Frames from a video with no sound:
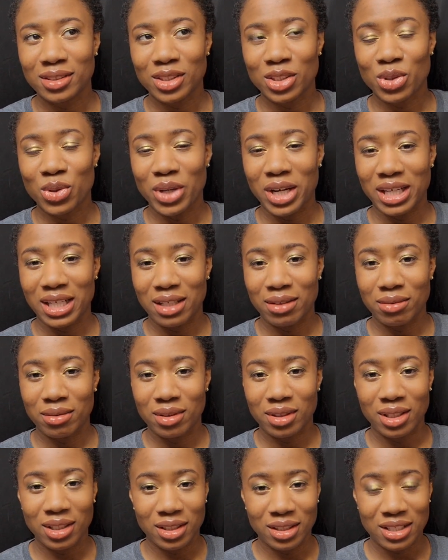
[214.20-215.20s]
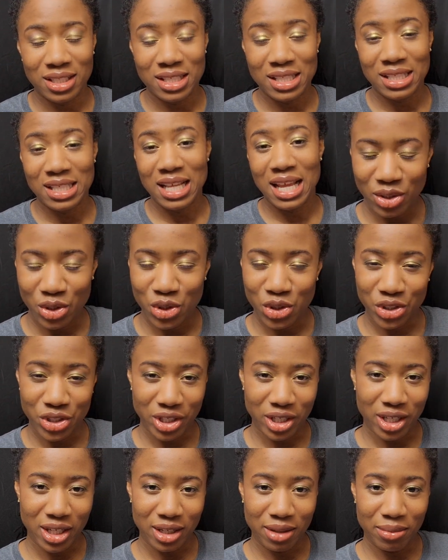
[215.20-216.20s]
creating looks to
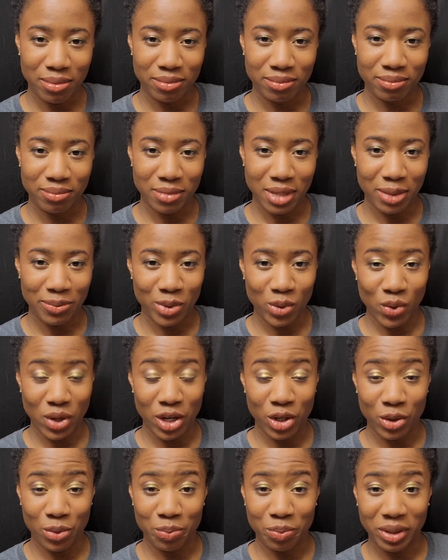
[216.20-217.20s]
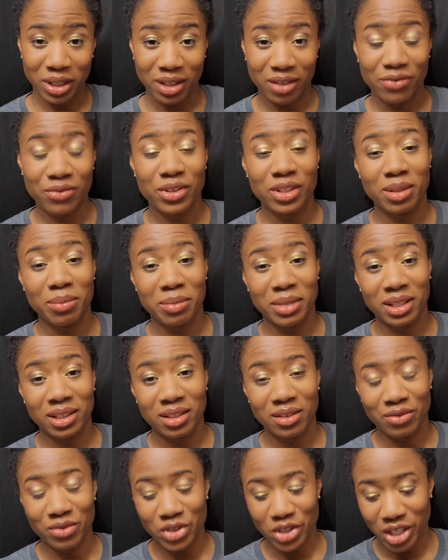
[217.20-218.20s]
share my BYOP for the
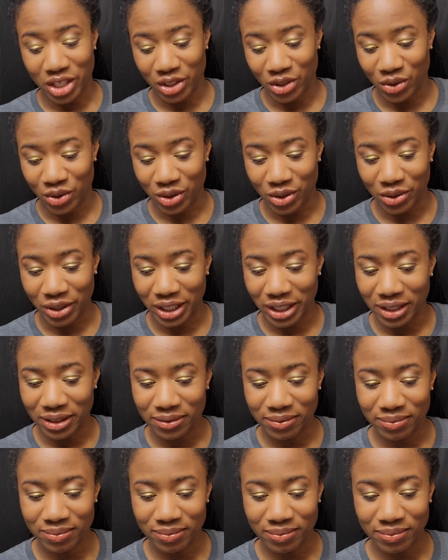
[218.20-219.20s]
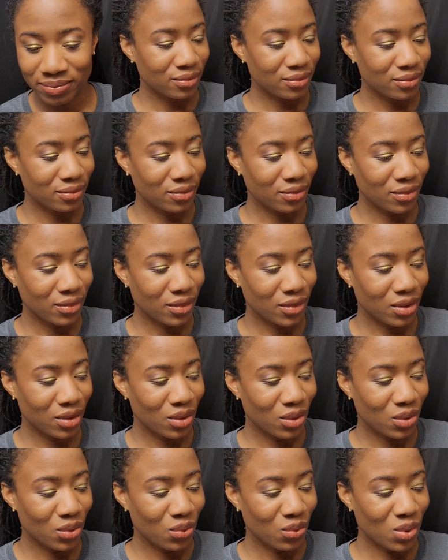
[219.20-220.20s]
month of January.
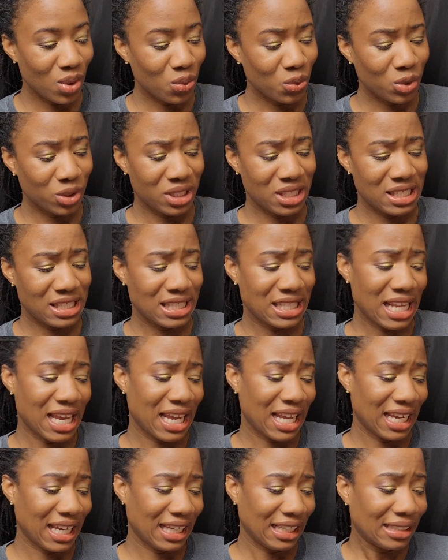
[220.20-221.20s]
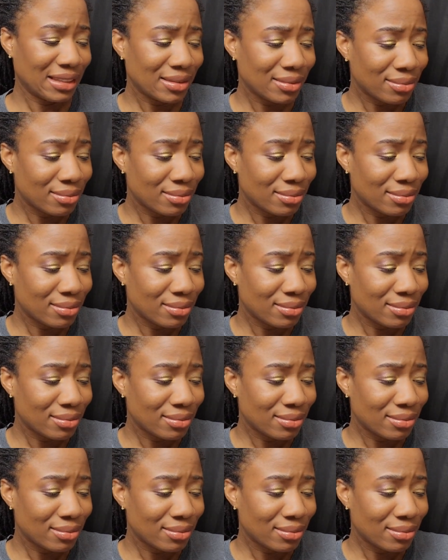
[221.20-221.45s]
One would say